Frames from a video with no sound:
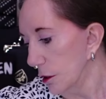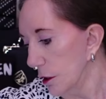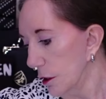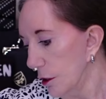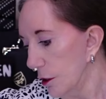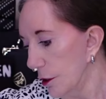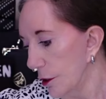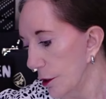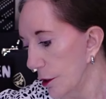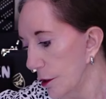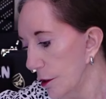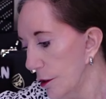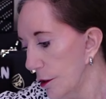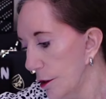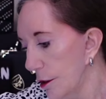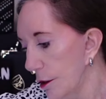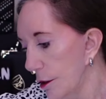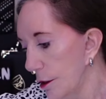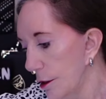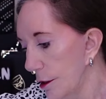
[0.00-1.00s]

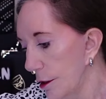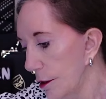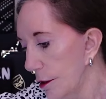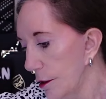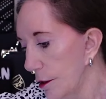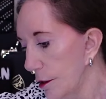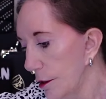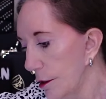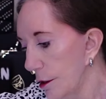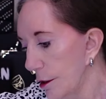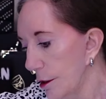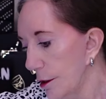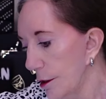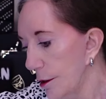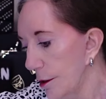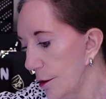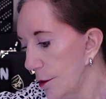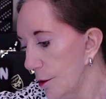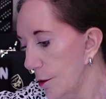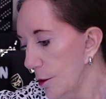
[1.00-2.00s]

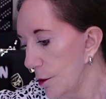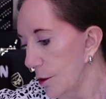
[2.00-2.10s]
Nothing is said.